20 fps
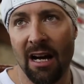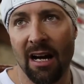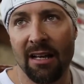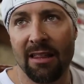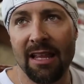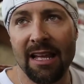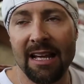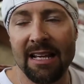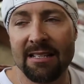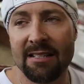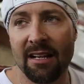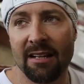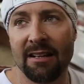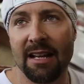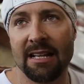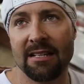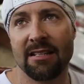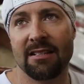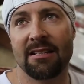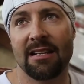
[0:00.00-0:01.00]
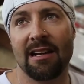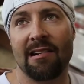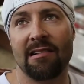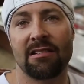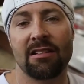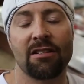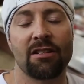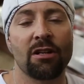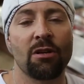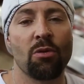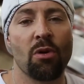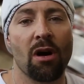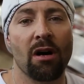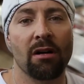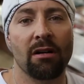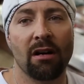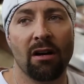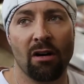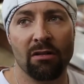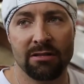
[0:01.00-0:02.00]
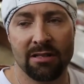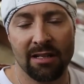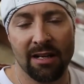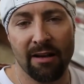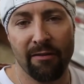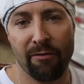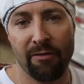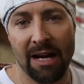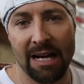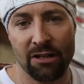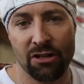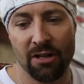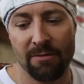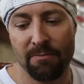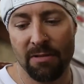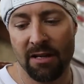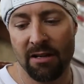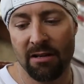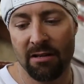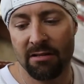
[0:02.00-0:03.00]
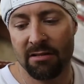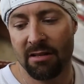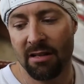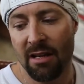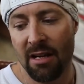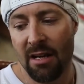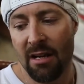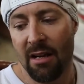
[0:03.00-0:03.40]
I think it's unnecessary to do alternate fashion, because